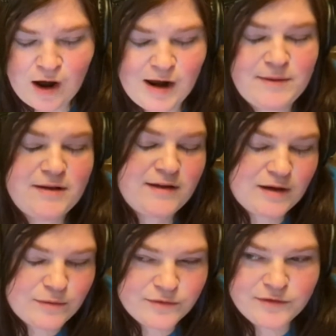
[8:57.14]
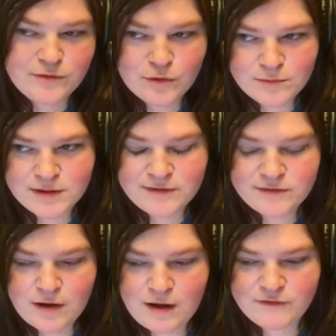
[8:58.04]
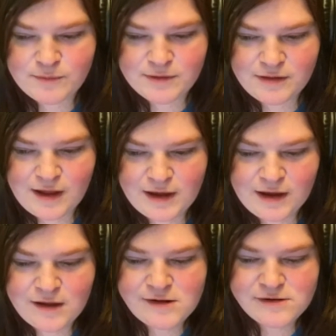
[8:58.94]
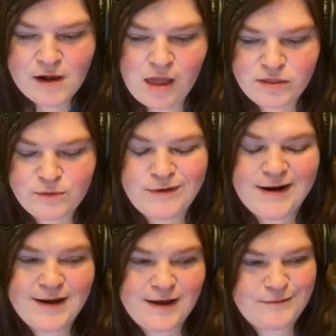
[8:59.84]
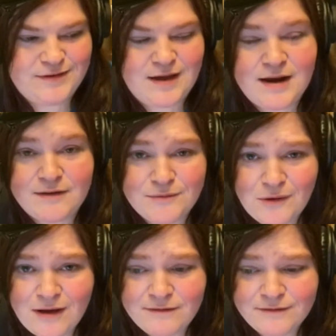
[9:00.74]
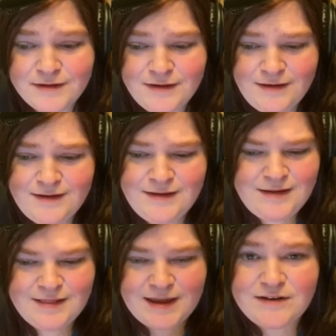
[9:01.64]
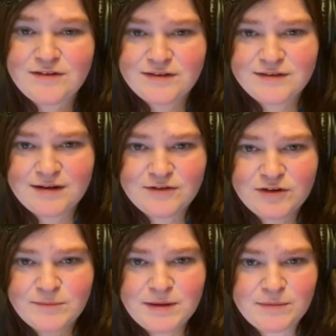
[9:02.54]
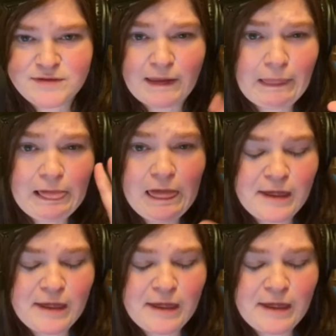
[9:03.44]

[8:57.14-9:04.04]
towels are normally soft, but the one I had was kind of rough. Just touching me was ugh.